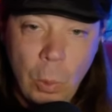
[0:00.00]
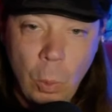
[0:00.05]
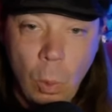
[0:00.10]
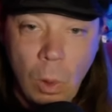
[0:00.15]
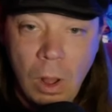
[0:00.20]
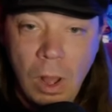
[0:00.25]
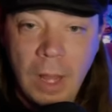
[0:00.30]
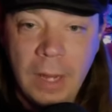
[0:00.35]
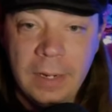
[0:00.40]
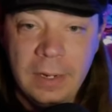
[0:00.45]

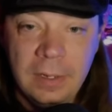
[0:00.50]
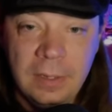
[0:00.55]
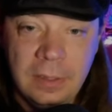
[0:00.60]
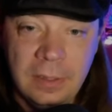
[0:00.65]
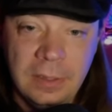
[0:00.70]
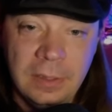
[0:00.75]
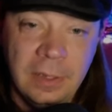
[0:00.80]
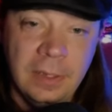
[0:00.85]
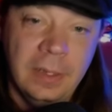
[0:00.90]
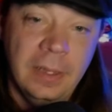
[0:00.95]
one,
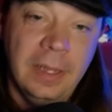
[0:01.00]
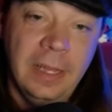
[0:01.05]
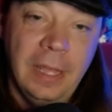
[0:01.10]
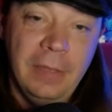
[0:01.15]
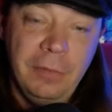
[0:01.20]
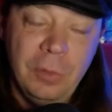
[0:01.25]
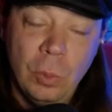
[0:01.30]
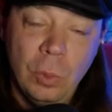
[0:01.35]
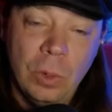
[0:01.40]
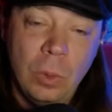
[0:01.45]

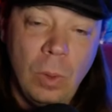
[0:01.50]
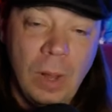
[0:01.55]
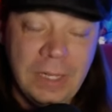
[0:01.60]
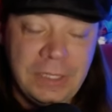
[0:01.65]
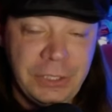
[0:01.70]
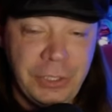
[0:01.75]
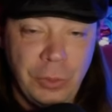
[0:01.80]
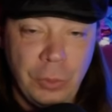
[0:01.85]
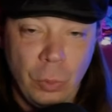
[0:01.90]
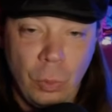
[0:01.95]
if you want to
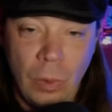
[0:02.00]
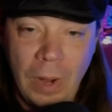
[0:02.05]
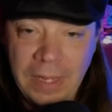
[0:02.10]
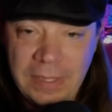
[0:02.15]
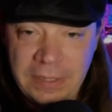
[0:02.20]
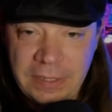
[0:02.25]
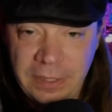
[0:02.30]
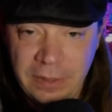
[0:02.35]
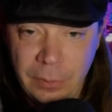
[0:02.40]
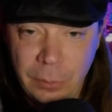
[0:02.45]
watch the
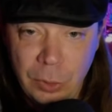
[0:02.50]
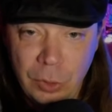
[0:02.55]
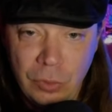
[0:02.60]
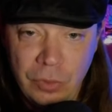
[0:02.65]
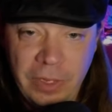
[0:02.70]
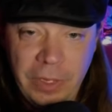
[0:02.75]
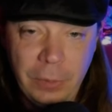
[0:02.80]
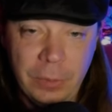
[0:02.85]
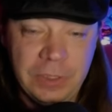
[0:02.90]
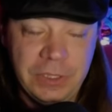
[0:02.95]
rest of the
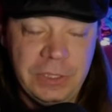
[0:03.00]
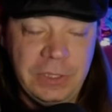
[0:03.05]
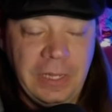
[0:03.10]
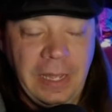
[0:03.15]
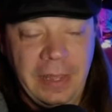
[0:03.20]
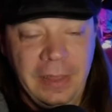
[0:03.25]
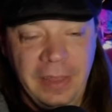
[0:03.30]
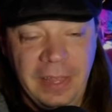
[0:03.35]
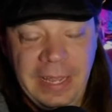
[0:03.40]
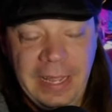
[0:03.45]
movie, which
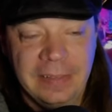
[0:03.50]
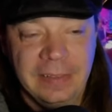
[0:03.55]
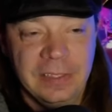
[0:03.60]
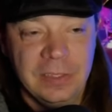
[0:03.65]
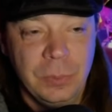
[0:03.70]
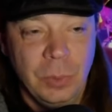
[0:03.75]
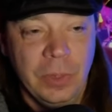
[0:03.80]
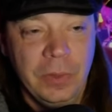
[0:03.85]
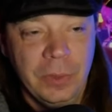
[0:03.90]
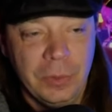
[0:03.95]
I think at
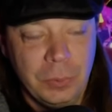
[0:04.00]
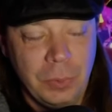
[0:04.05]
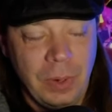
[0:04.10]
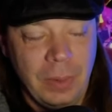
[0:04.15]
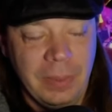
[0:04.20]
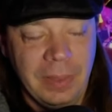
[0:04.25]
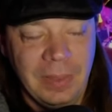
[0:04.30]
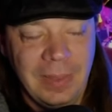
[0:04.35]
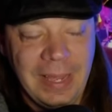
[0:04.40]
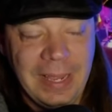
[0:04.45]
this point there's
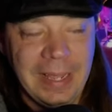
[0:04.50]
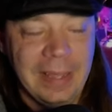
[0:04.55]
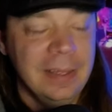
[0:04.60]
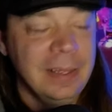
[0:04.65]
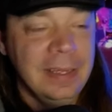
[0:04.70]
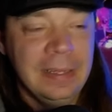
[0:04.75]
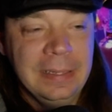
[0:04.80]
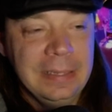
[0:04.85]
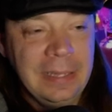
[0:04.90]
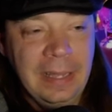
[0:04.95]
probably like
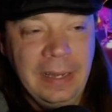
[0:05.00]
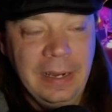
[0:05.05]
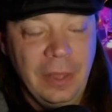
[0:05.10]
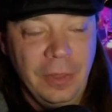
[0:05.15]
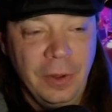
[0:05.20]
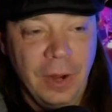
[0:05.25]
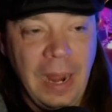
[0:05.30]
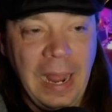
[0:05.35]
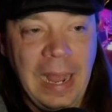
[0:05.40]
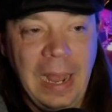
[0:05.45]

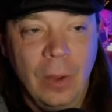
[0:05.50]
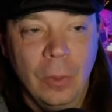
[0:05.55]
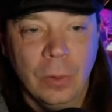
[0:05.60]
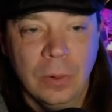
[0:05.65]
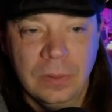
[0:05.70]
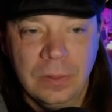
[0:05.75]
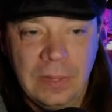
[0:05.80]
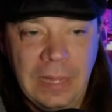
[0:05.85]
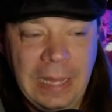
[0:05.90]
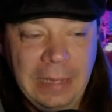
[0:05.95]
another
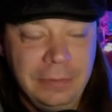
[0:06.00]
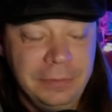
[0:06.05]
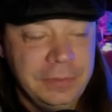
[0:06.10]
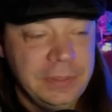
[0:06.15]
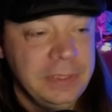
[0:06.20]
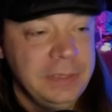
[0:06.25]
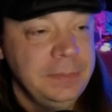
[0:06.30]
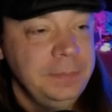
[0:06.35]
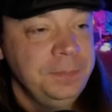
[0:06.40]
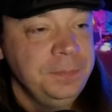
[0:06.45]
hour
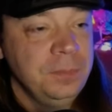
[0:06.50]
left,